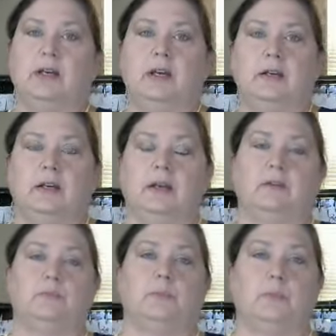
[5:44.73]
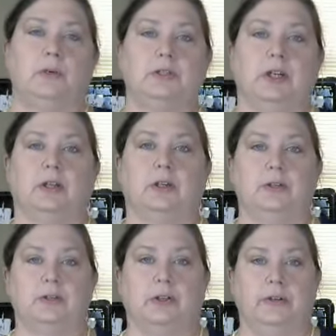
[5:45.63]
and get
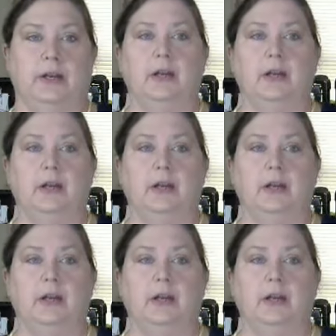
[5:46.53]
particulars on